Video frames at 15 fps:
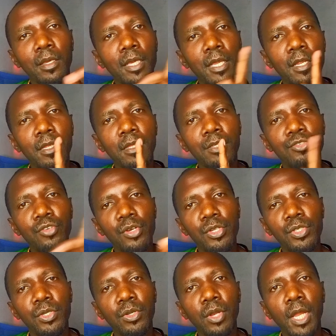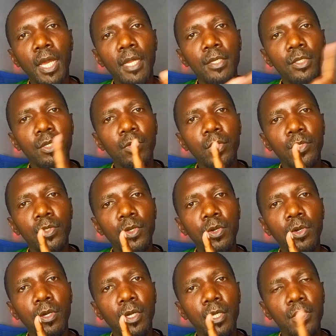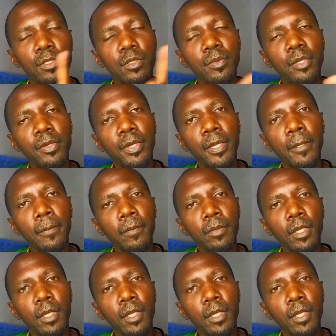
getting the traditional land, or what we call customary